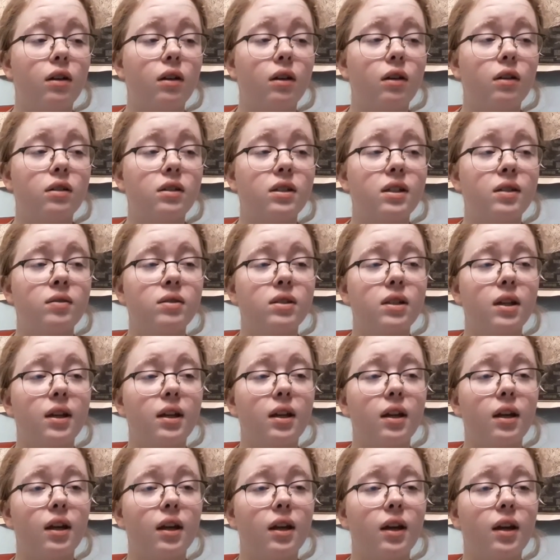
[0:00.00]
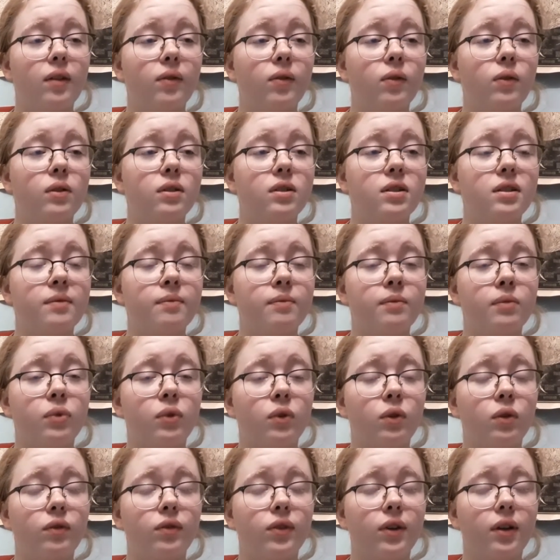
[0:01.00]
Seems like everyone's
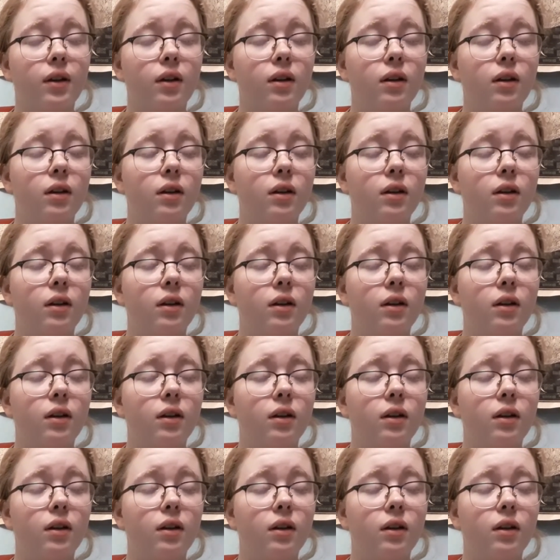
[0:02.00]
improving.